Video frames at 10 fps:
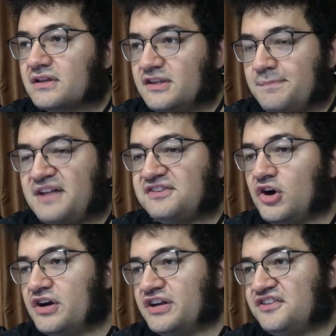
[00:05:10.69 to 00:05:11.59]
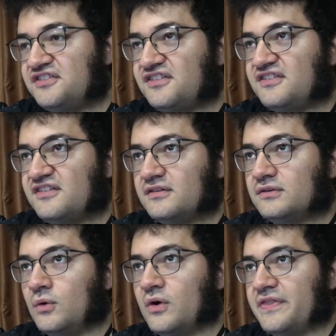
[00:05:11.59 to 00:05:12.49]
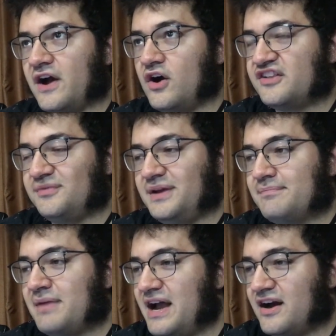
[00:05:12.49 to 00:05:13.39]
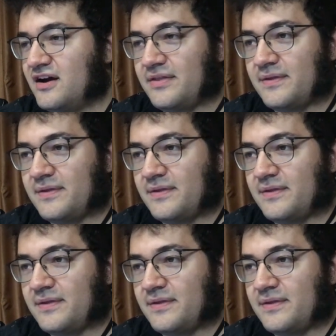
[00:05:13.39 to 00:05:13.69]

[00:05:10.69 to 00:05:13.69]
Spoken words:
the best artists, or the artists we admire,